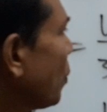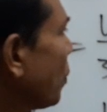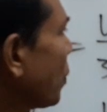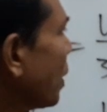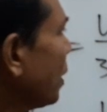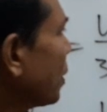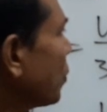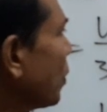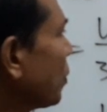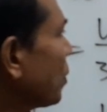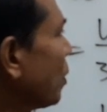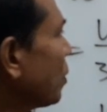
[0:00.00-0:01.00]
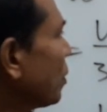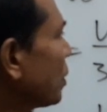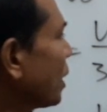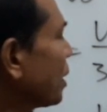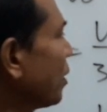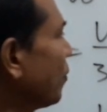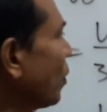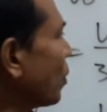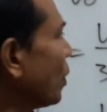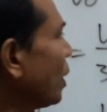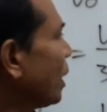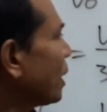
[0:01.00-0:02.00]
3 square root
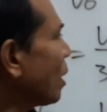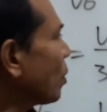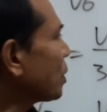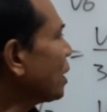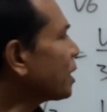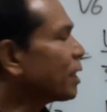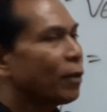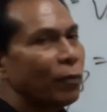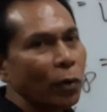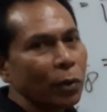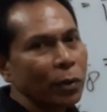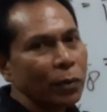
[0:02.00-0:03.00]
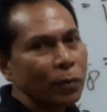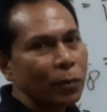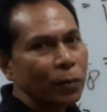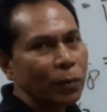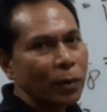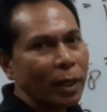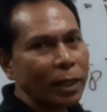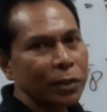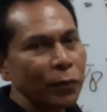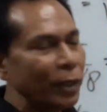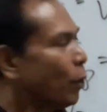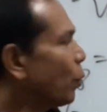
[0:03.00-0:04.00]
64. Now, 64, as
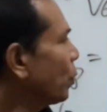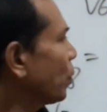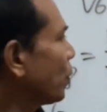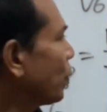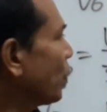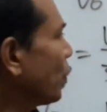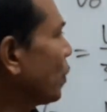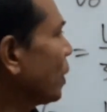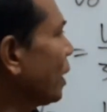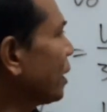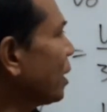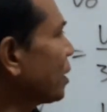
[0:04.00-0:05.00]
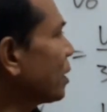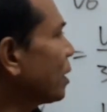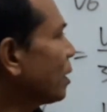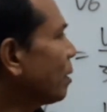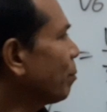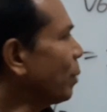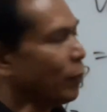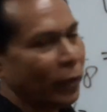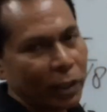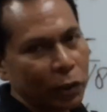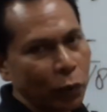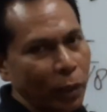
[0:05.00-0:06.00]
we know, it is
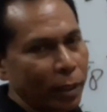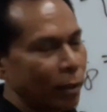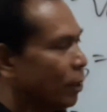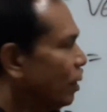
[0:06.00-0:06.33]
perfect square.